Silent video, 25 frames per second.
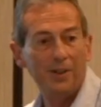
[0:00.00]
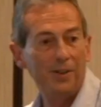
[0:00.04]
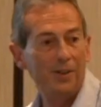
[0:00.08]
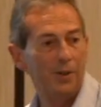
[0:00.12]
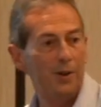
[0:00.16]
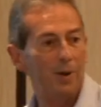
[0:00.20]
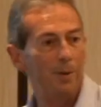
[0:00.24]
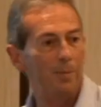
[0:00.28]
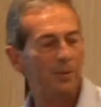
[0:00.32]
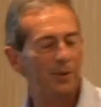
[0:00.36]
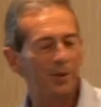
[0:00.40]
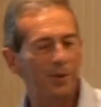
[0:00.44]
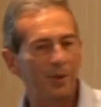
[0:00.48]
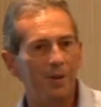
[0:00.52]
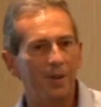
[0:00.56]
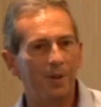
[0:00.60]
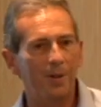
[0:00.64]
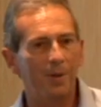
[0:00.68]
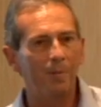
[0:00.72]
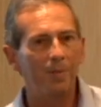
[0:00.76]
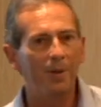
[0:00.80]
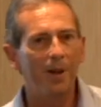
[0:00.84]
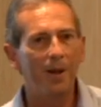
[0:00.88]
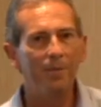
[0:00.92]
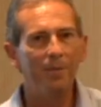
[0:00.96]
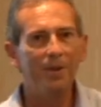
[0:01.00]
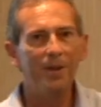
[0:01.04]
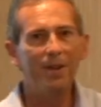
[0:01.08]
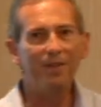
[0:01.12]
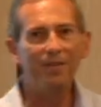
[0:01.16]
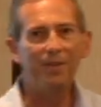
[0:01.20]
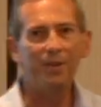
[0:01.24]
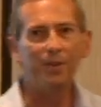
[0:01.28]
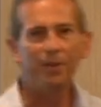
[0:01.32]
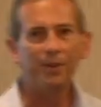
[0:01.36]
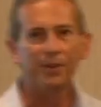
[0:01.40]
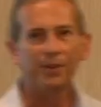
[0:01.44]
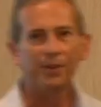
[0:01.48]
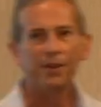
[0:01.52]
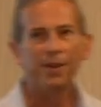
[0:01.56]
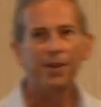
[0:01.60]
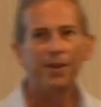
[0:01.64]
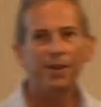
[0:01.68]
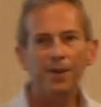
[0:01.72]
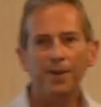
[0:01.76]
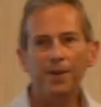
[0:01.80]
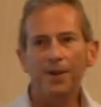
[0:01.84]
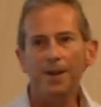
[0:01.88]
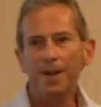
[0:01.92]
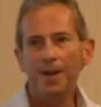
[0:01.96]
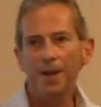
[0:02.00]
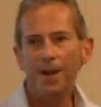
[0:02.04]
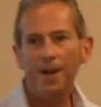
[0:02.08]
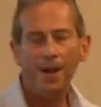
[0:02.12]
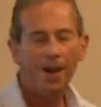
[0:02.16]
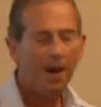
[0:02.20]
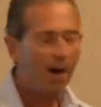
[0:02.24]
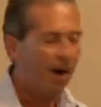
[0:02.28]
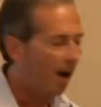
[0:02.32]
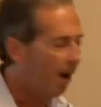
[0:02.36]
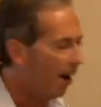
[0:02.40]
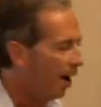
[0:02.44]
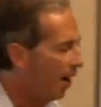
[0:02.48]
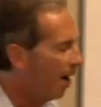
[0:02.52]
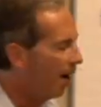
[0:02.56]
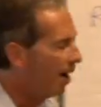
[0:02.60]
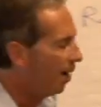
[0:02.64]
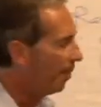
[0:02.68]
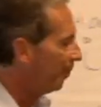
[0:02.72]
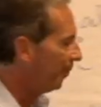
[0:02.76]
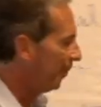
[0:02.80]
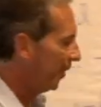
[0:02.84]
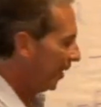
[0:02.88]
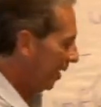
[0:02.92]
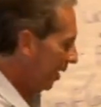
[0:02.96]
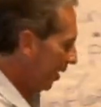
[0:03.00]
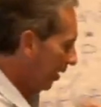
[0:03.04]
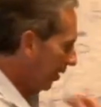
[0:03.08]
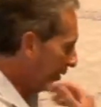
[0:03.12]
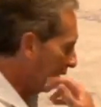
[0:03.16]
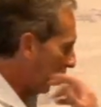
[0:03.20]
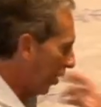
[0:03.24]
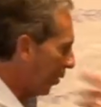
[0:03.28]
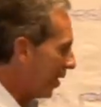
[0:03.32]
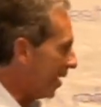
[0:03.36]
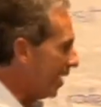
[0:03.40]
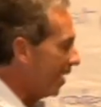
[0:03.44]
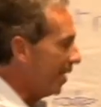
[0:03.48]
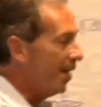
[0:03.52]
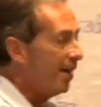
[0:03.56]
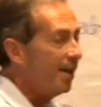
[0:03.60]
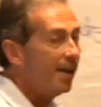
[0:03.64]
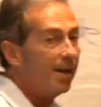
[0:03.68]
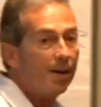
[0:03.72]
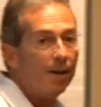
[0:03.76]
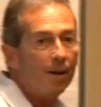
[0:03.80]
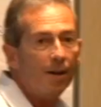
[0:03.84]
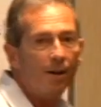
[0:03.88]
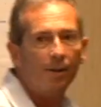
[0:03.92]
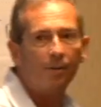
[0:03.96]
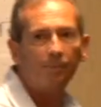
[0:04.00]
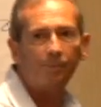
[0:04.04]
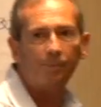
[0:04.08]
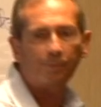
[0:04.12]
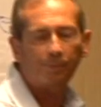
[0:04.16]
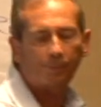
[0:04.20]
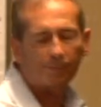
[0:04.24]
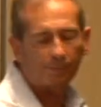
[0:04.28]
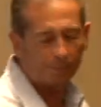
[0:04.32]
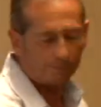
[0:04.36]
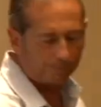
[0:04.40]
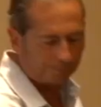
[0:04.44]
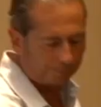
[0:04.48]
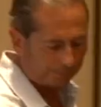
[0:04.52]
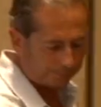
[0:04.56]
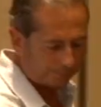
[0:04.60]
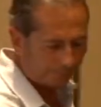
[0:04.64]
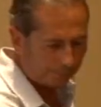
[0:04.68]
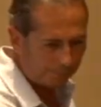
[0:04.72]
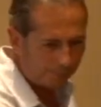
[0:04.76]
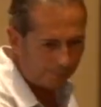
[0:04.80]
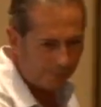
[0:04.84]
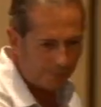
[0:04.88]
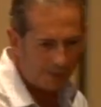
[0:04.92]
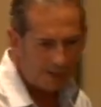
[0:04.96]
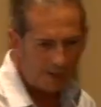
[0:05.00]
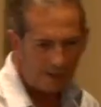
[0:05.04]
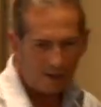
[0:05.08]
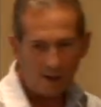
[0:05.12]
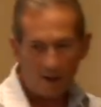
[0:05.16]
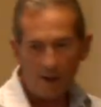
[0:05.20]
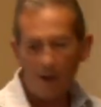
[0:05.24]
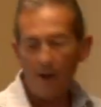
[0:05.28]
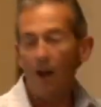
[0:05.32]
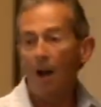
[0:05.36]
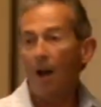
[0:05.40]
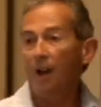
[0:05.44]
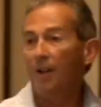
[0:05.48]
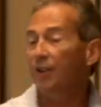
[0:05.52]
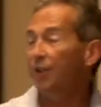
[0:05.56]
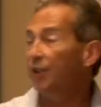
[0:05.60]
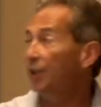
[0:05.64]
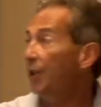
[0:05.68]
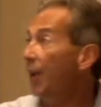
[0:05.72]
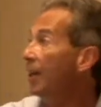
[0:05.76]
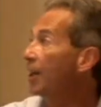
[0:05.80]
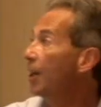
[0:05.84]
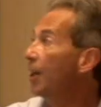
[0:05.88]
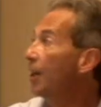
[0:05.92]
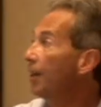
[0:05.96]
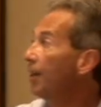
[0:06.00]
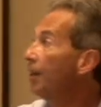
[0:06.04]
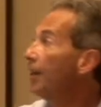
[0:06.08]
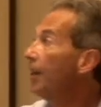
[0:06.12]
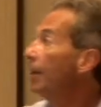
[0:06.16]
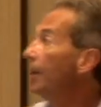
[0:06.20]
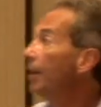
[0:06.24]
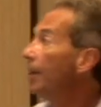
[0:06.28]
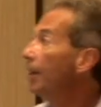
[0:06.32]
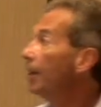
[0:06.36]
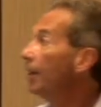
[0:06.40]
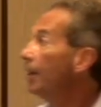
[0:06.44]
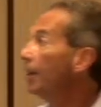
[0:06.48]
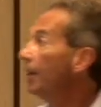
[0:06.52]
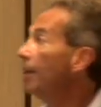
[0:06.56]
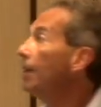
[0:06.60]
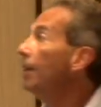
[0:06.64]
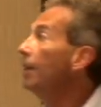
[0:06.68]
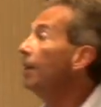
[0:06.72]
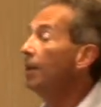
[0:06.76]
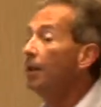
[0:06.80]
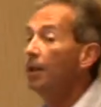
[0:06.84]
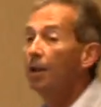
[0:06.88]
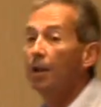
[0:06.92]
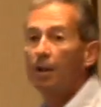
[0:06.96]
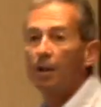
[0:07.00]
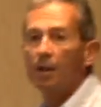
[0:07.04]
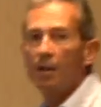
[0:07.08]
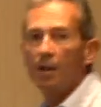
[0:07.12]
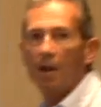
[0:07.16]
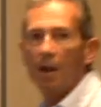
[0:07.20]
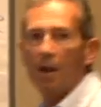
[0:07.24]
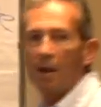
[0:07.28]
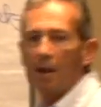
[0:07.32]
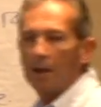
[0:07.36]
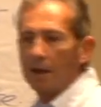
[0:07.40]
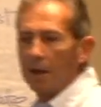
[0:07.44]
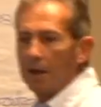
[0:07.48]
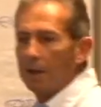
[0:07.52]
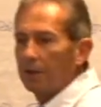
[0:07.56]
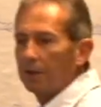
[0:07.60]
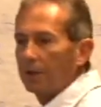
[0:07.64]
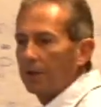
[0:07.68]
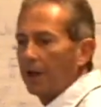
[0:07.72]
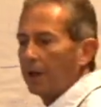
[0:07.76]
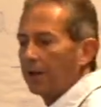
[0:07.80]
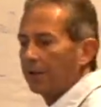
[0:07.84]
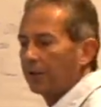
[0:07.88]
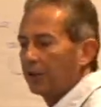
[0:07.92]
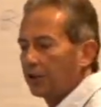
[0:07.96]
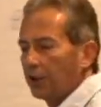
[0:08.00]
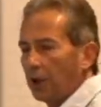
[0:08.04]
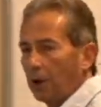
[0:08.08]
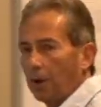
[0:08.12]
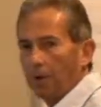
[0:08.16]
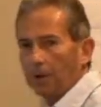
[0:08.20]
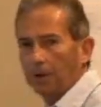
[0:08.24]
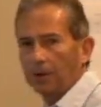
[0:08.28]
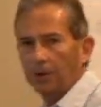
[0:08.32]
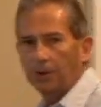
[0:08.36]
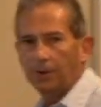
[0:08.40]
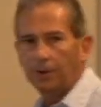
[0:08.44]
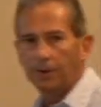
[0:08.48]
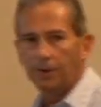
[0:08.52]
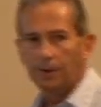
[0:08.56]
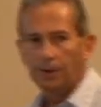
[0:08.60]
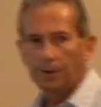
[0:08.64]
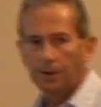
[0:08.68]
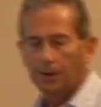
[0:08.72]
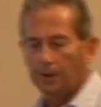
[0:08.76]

these up, so you can blame me if you want to. So here, a second set of stocks.